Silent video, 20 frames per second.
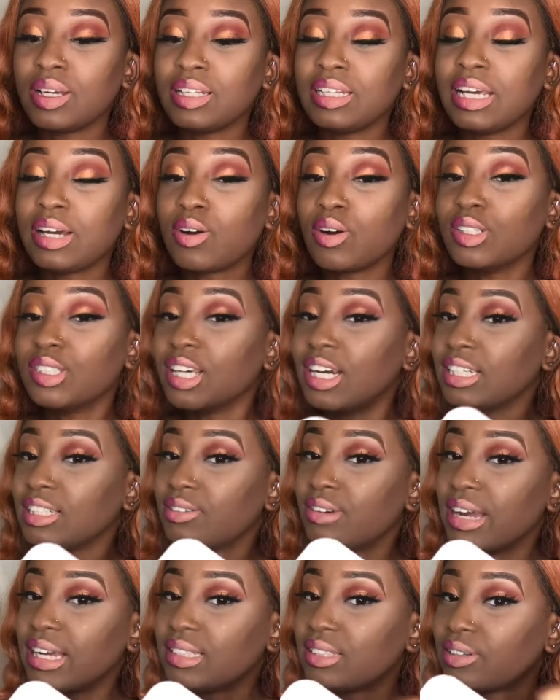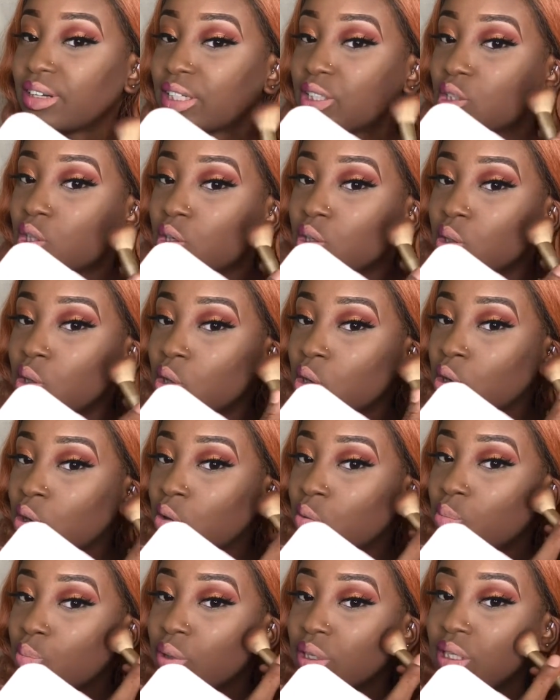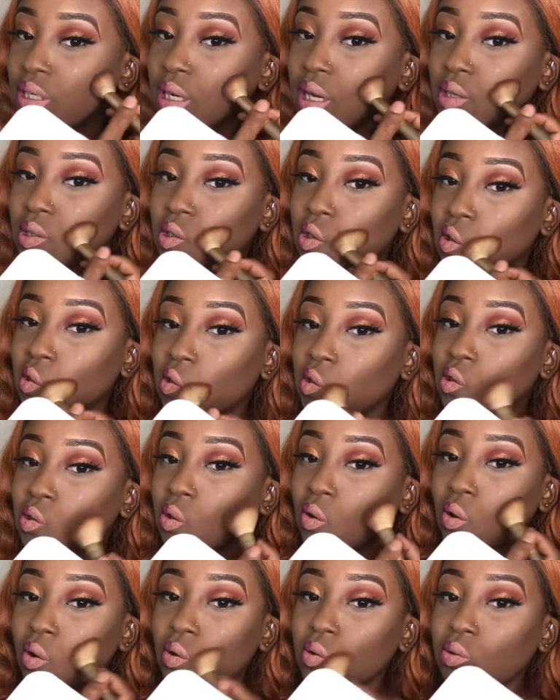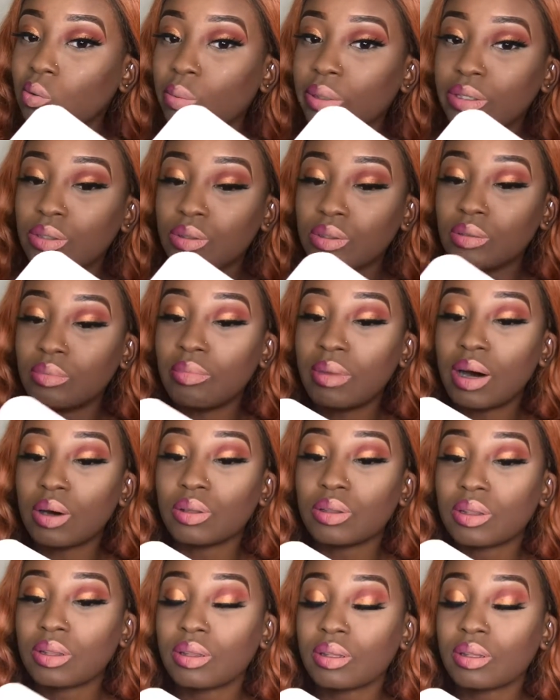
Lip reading: they contour in the right direction, but they now take it all the way to the mouth.